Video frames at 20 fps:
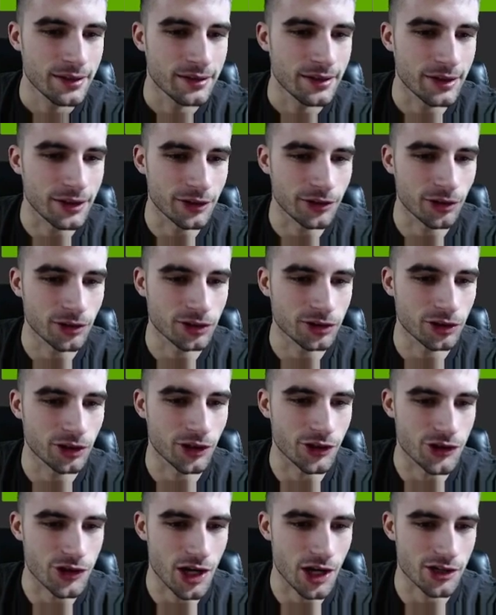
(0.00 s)
Then you could also
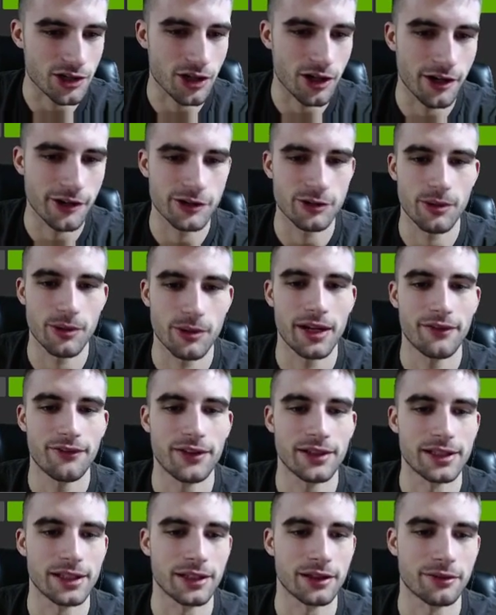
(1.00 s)
look Josh Hart's way at
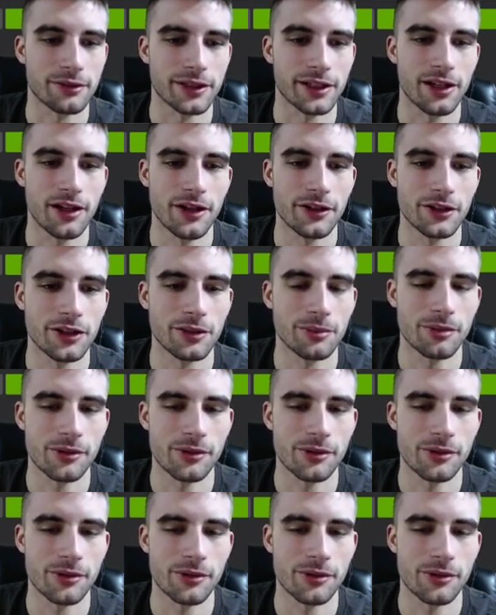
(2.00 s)
5,300.